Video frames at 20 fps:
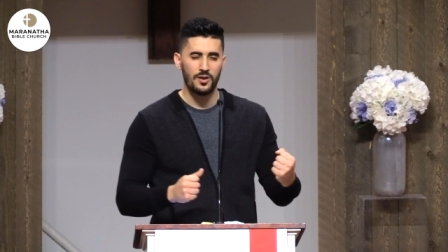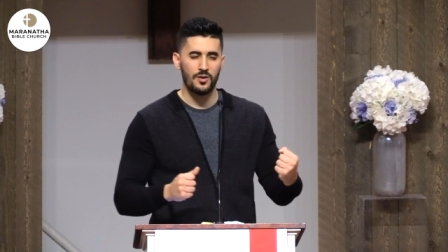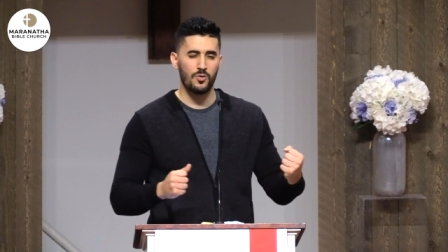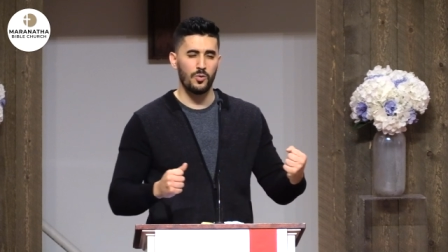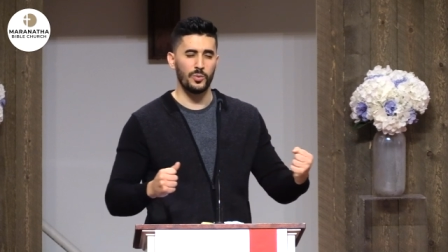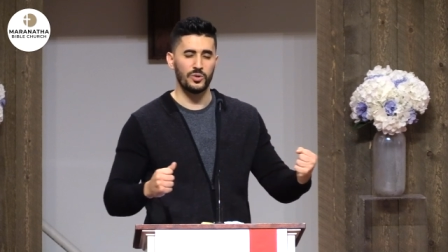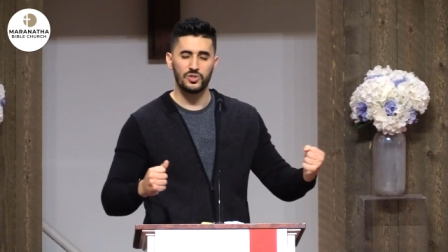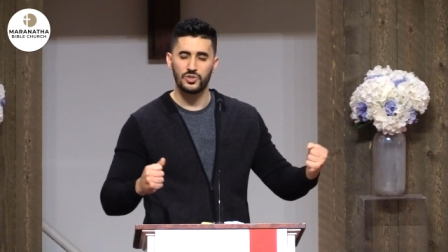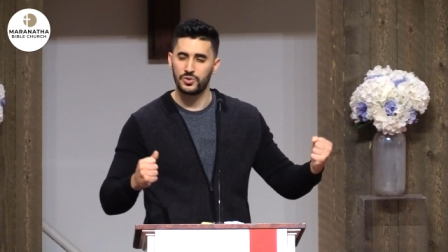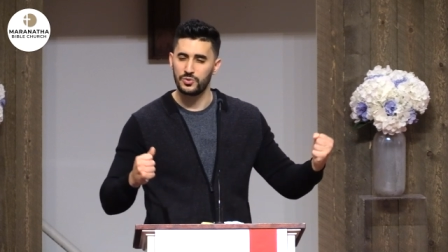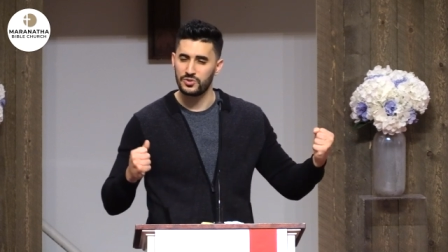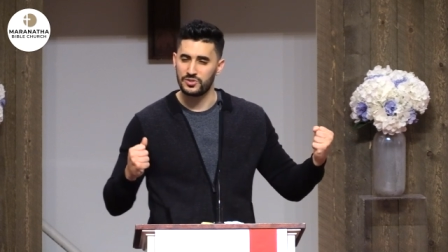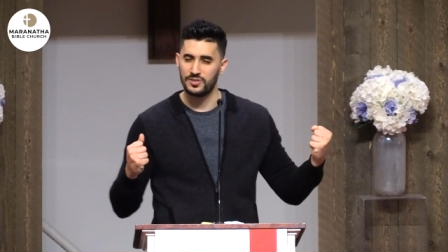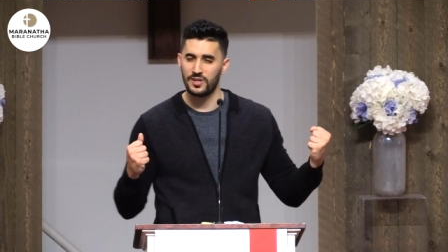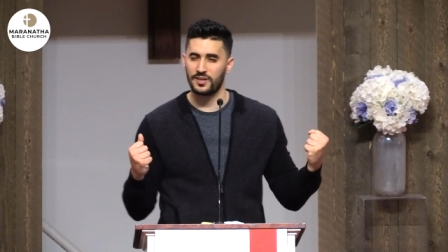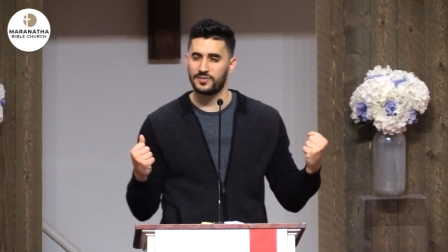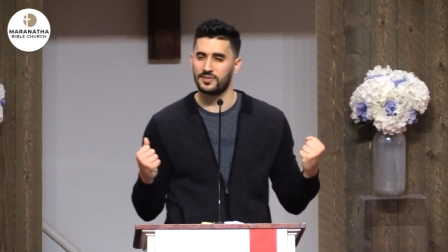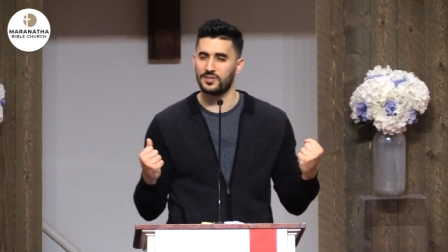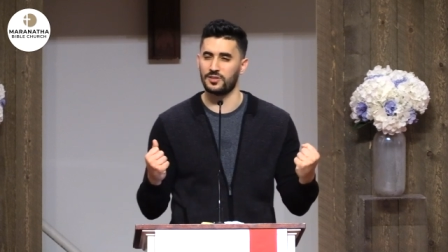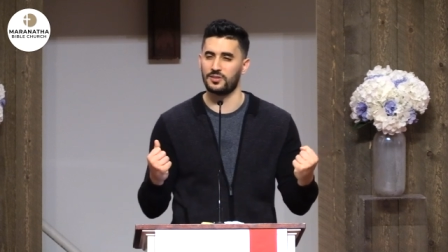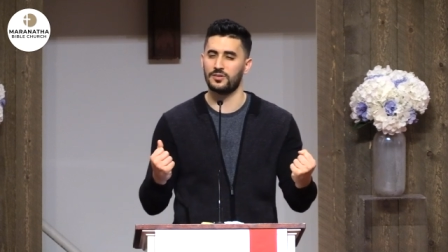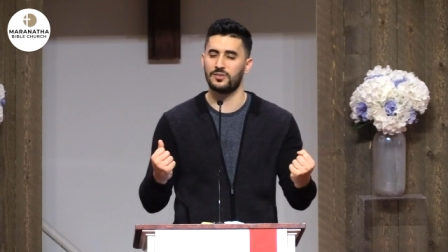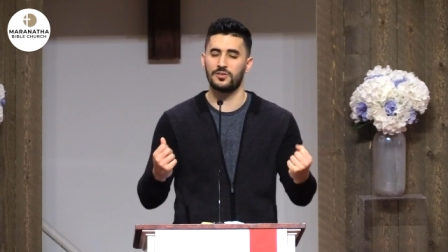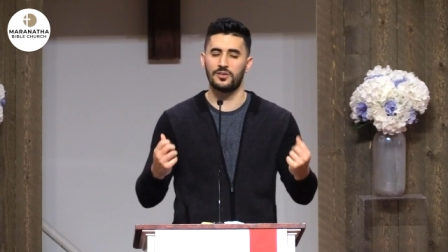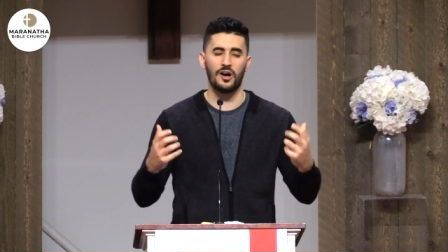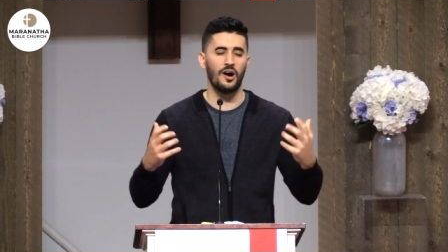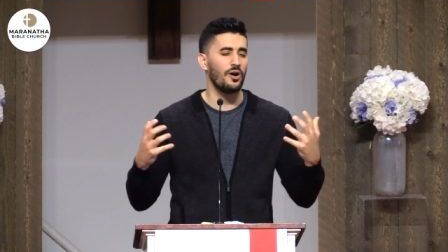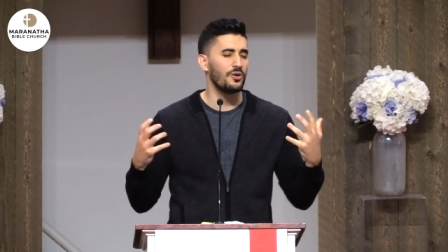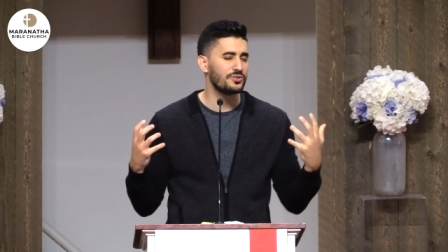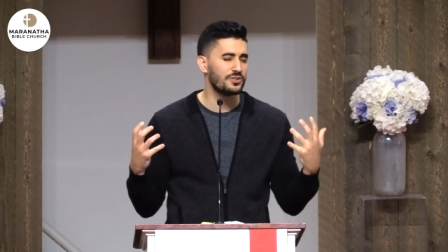when we choose not to
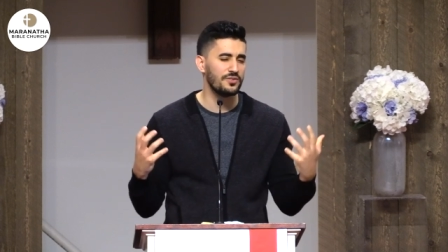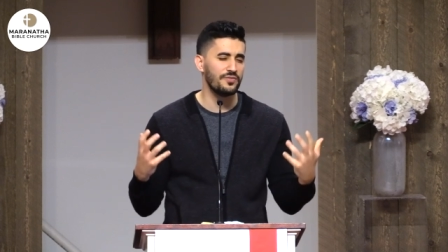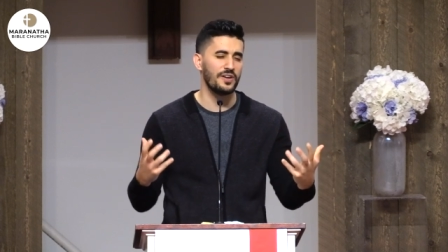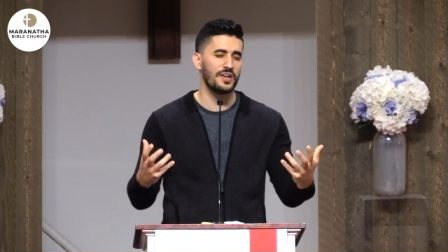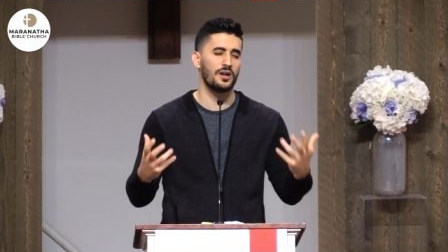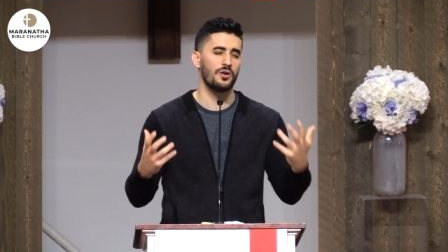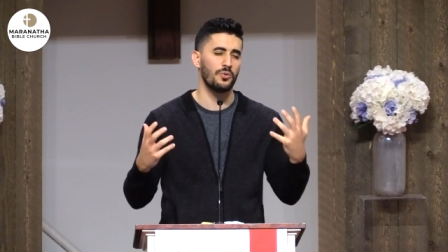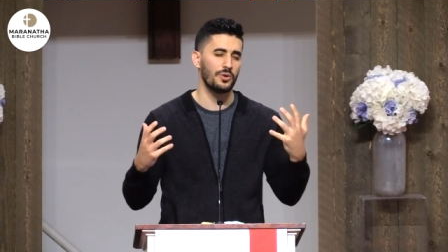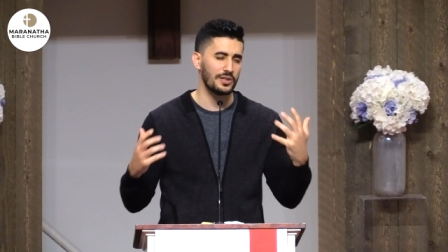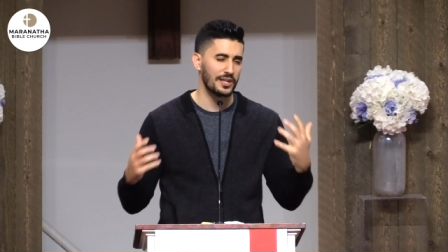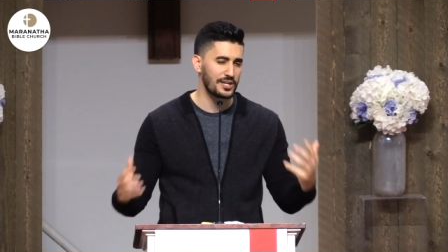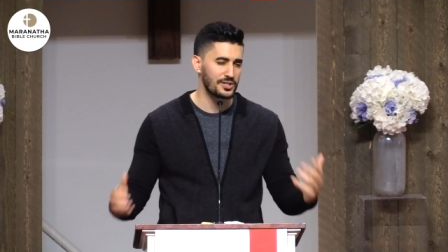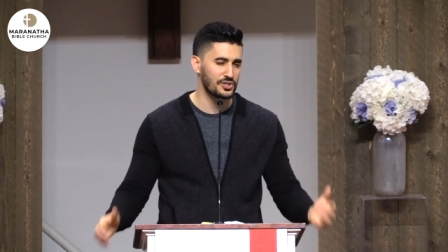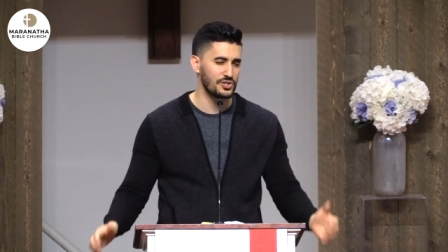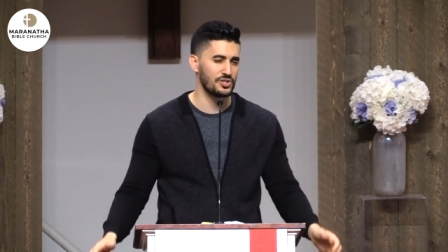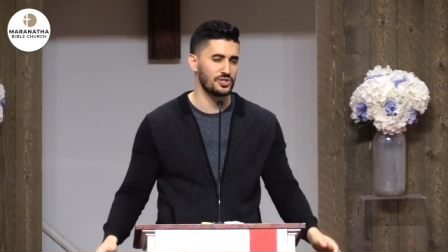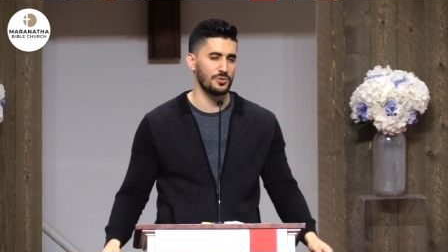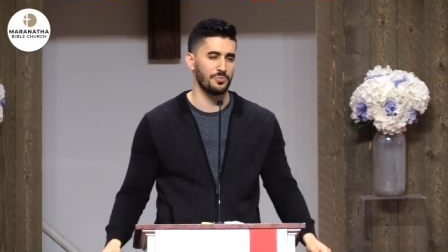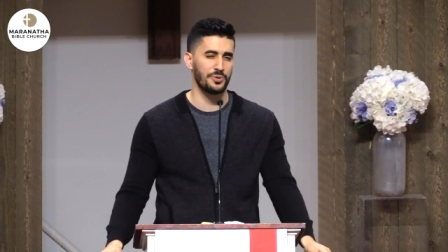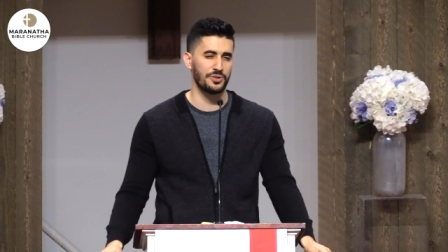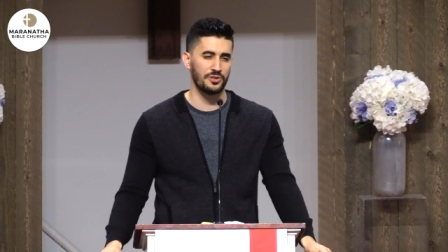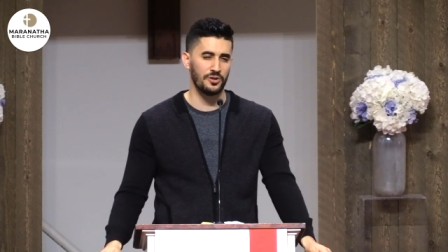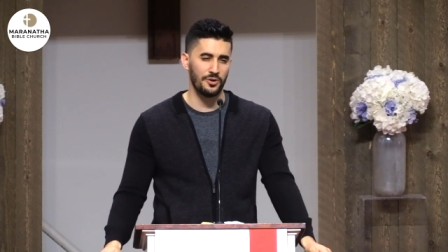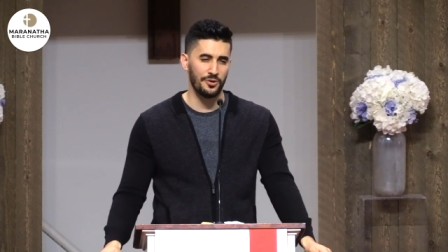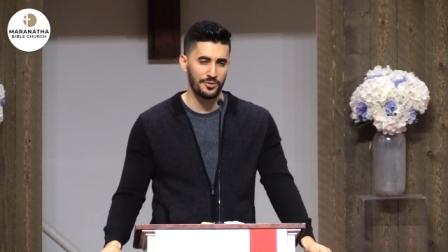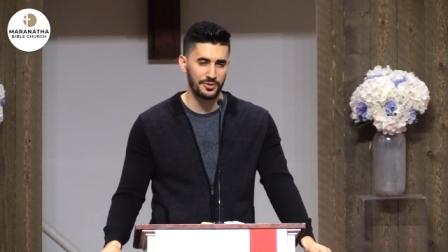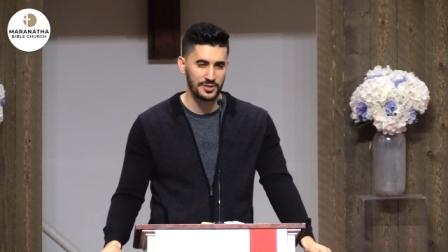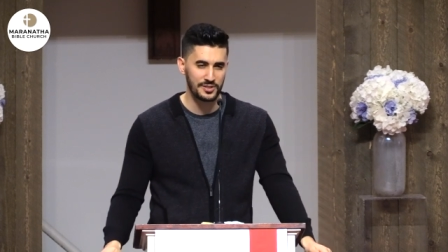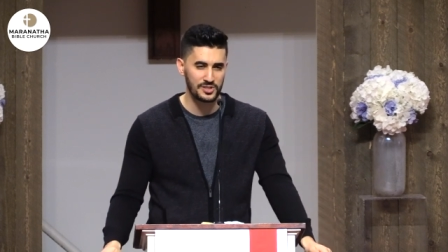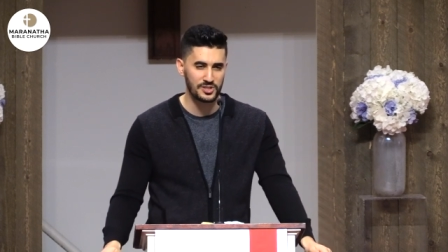cultivate our relationship with the
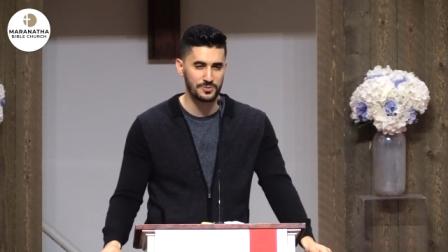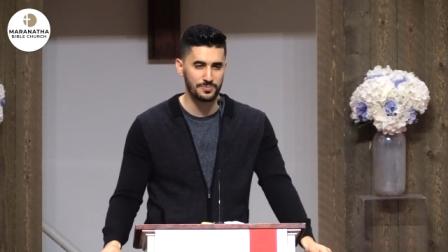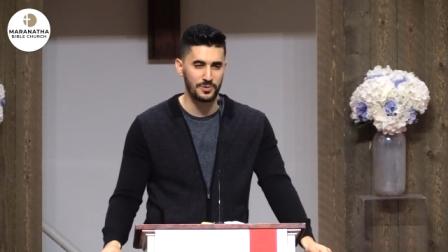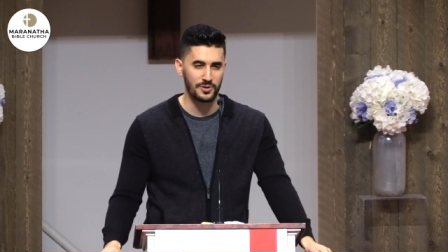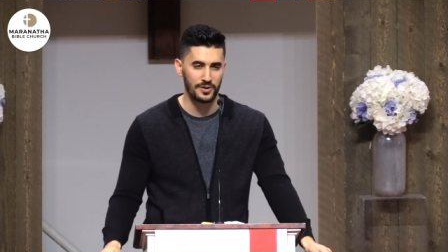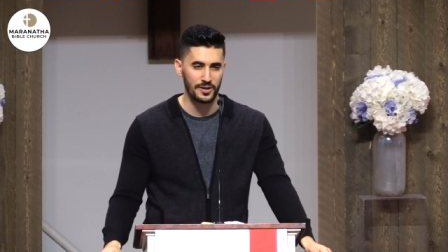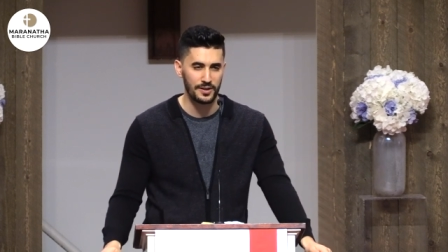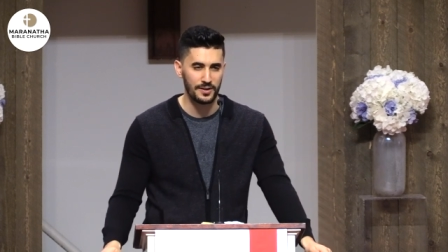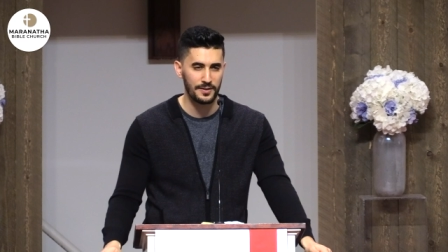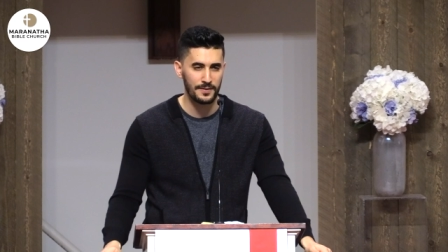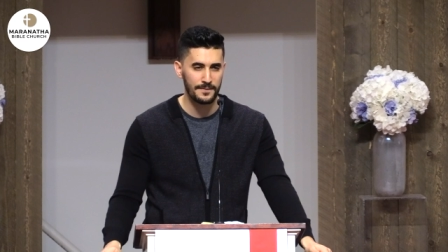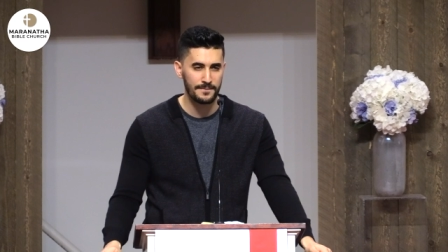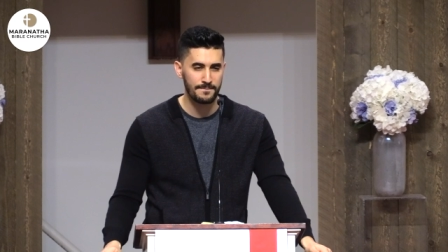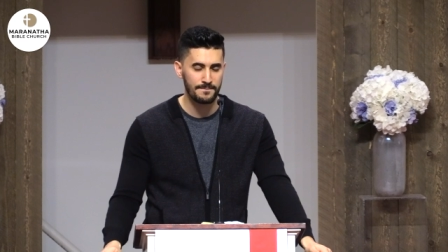Holy Spirit.